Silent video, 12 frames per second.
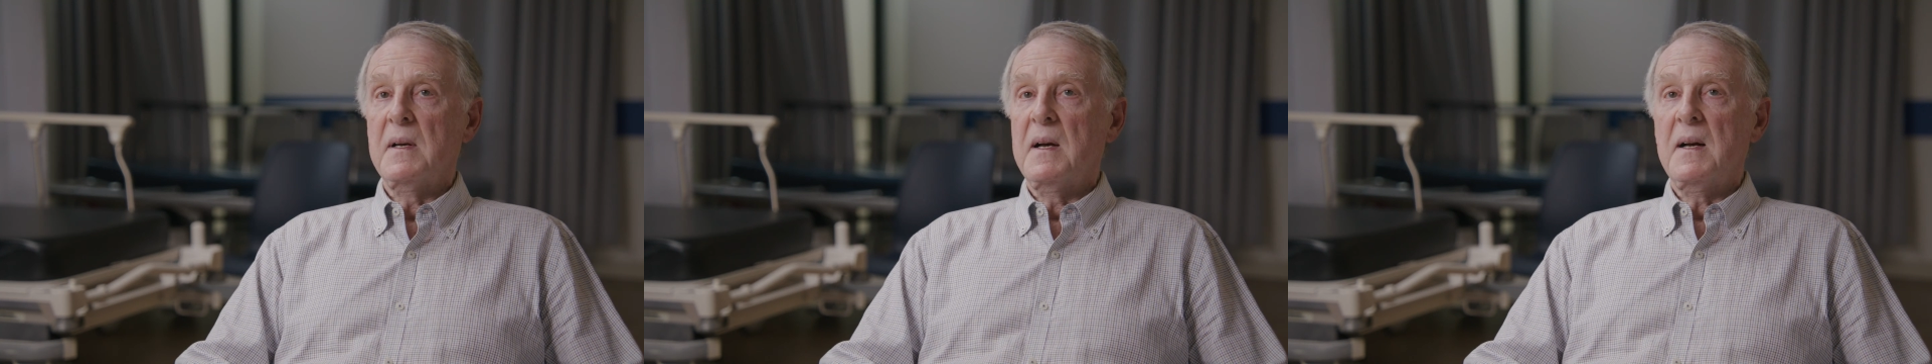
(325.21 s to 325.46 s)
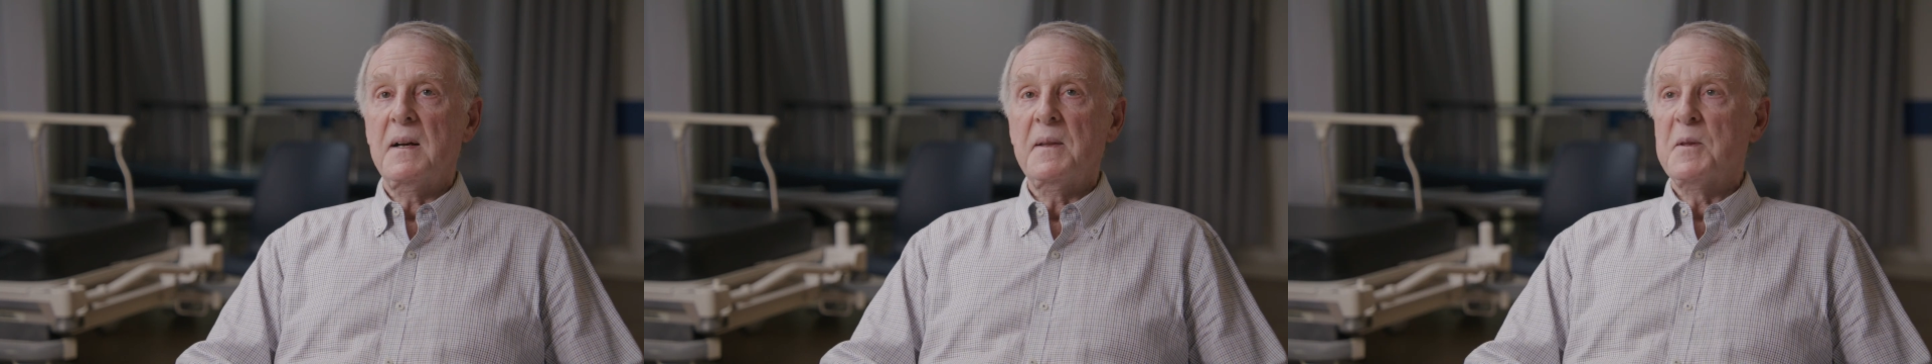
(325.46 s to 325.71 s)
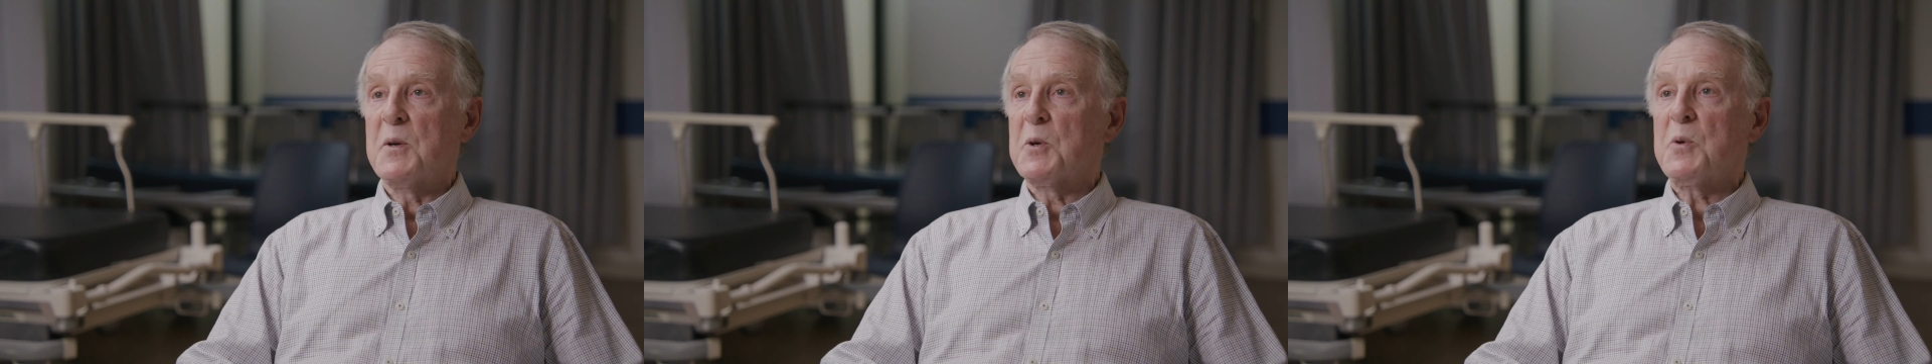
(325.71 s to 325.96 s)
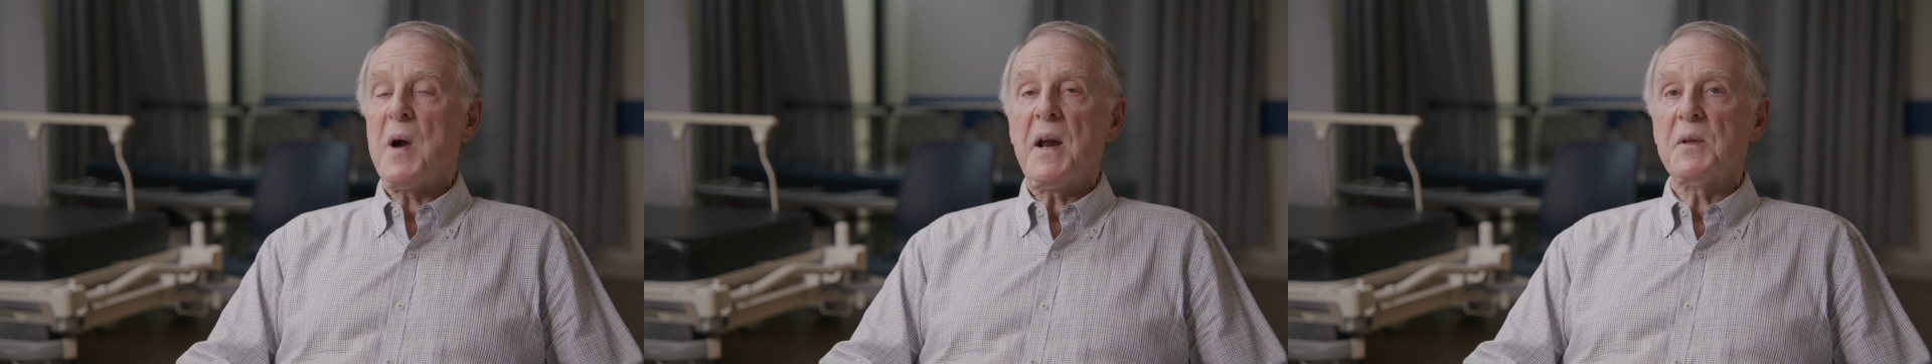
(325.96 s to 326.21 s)
their
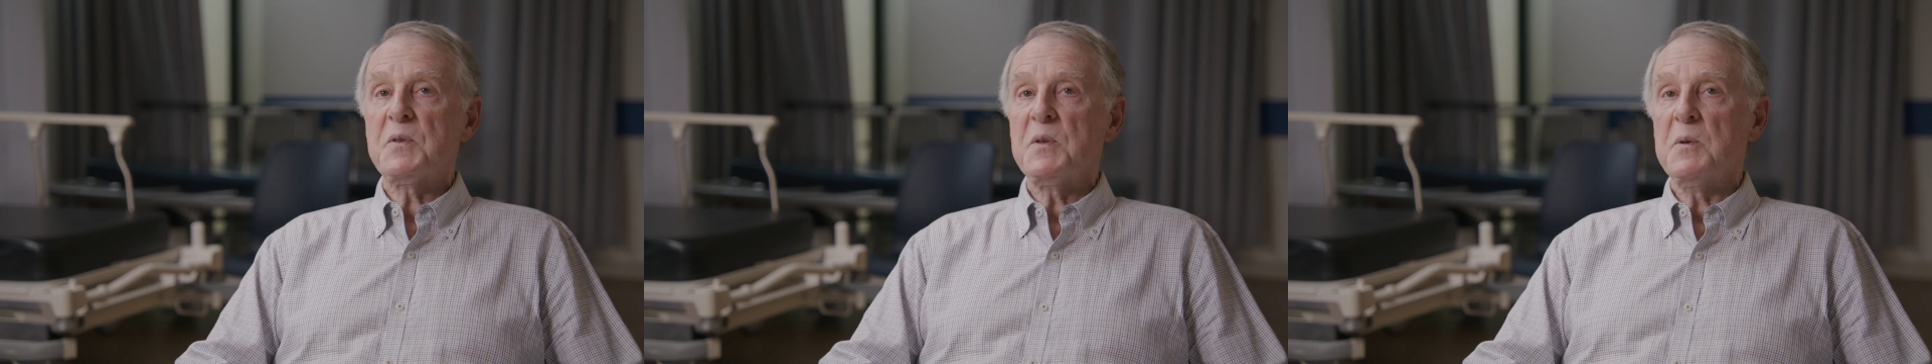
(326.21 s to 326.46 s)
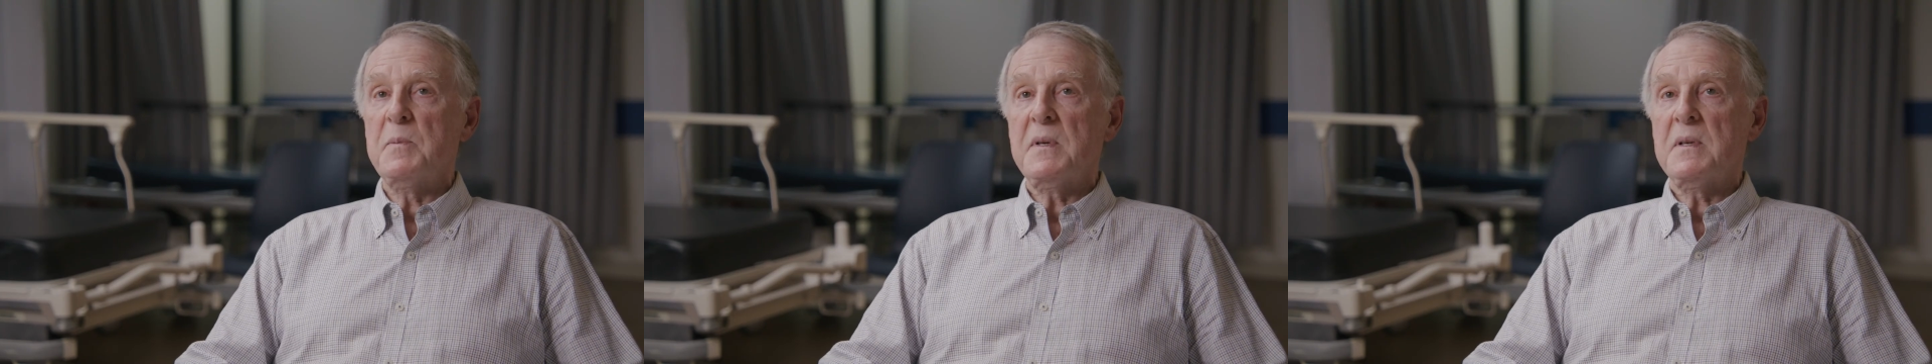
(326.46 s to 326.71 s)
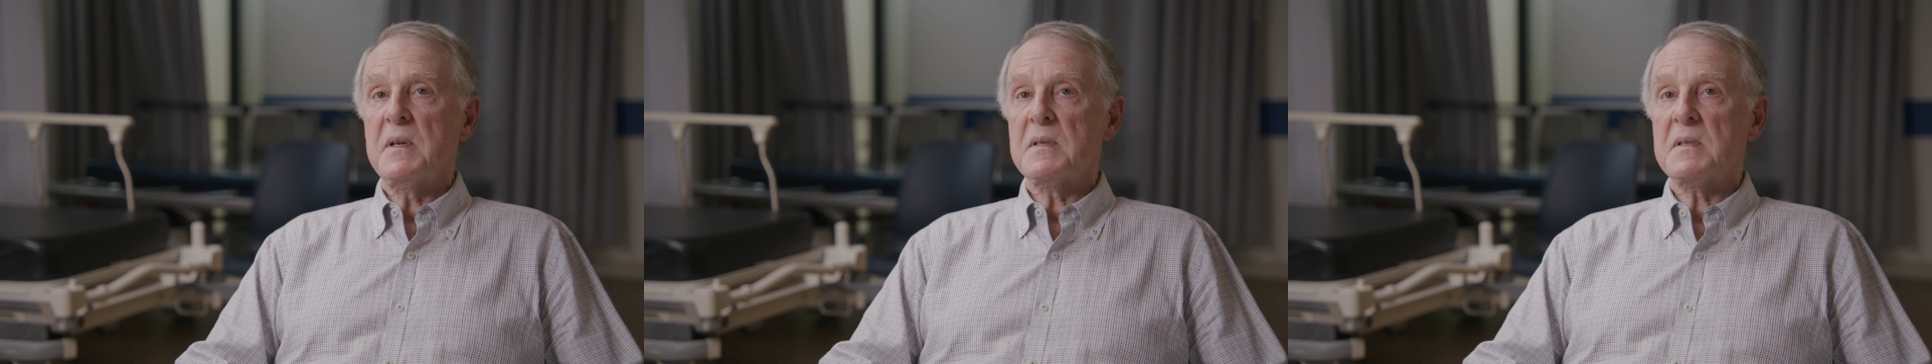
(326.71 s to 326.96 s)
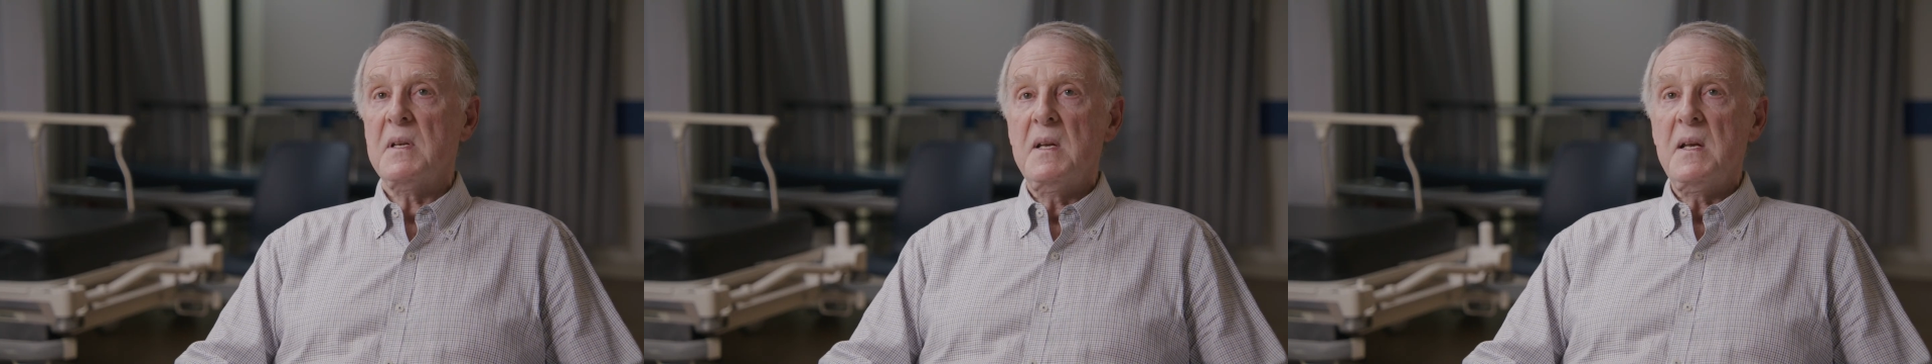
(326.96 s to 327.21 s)
gratitude
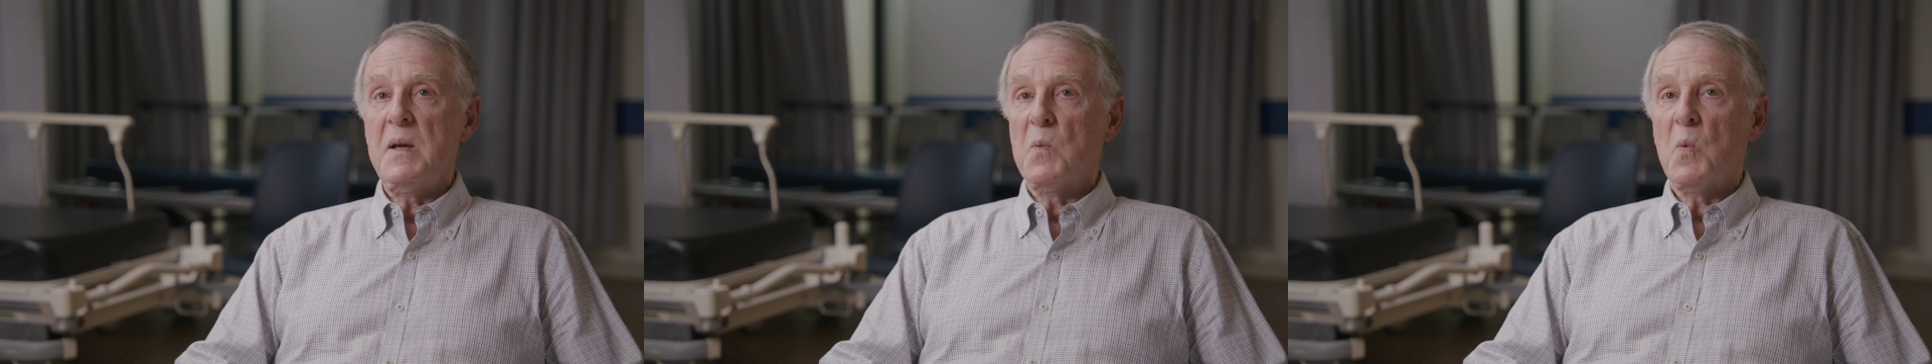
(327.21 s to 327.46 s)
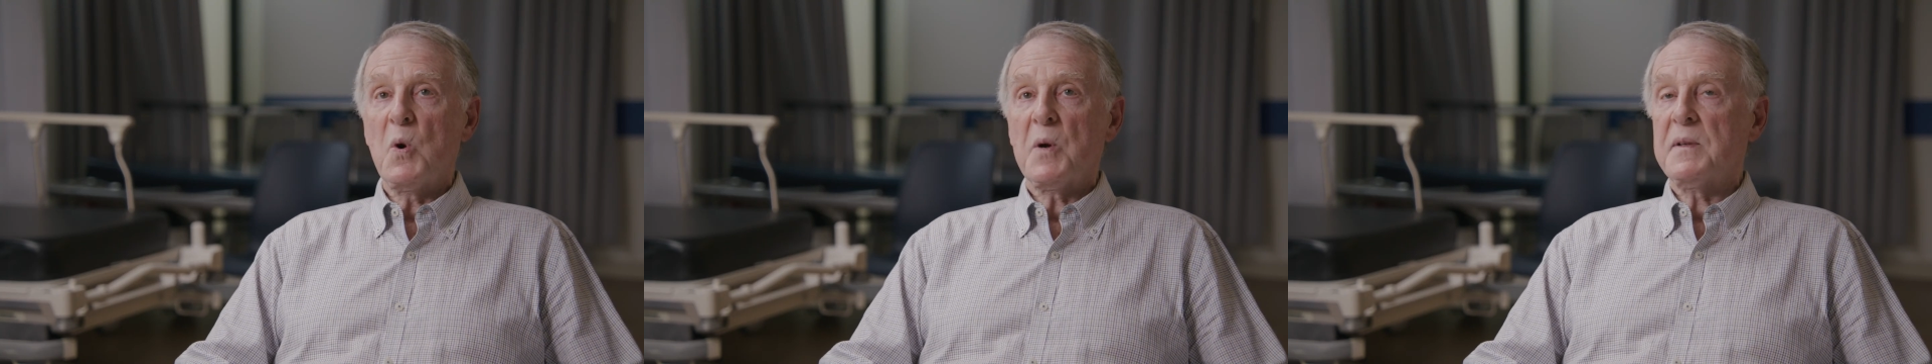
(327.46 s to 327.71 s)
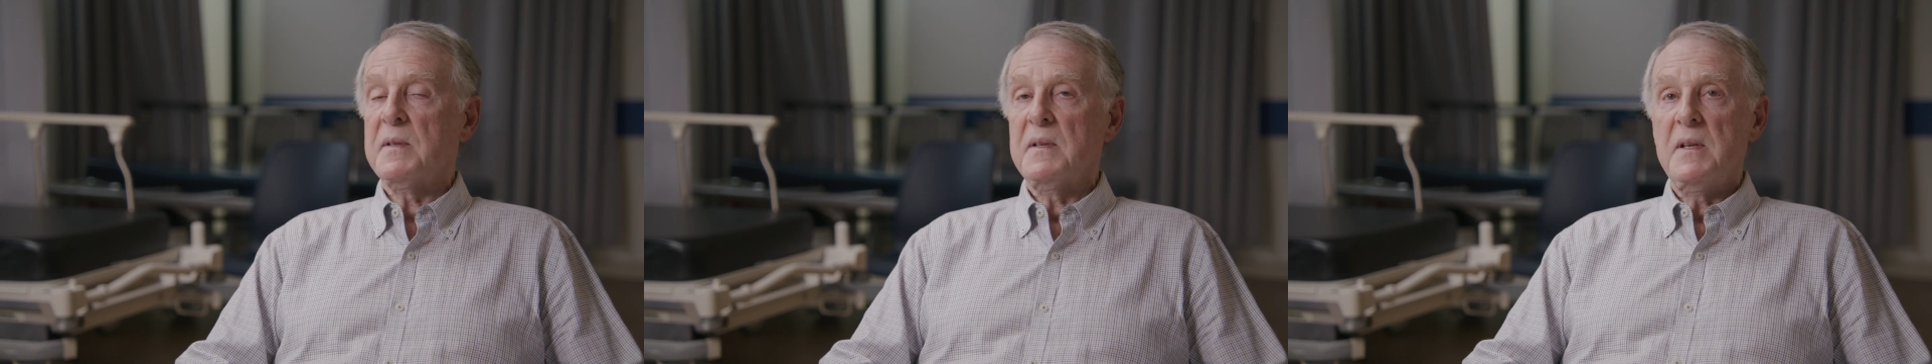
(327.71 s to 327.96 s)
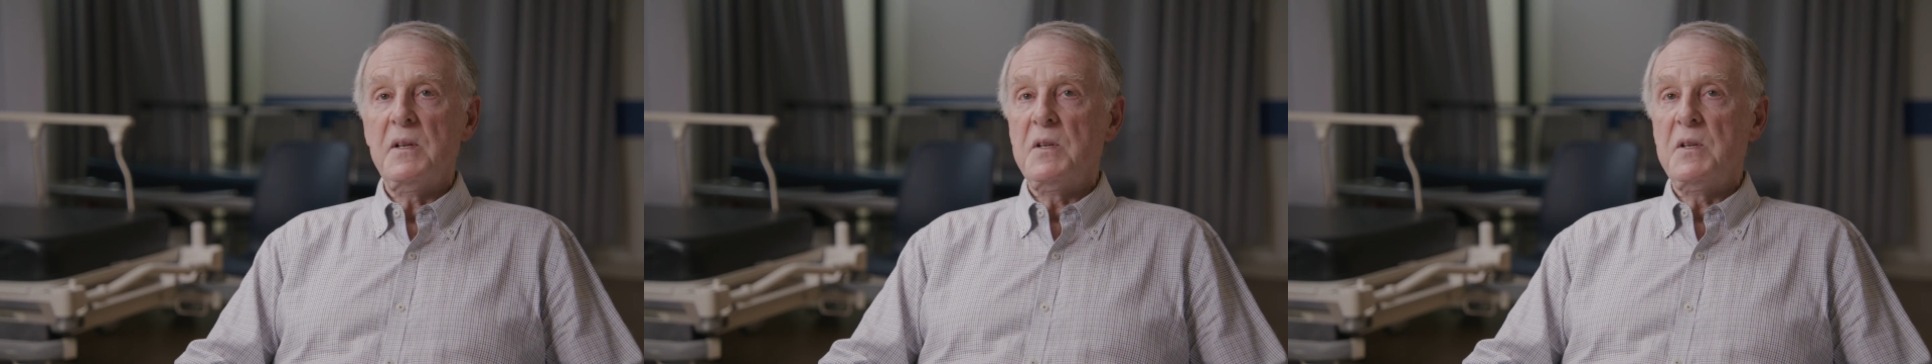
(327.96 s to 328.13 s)
because it worked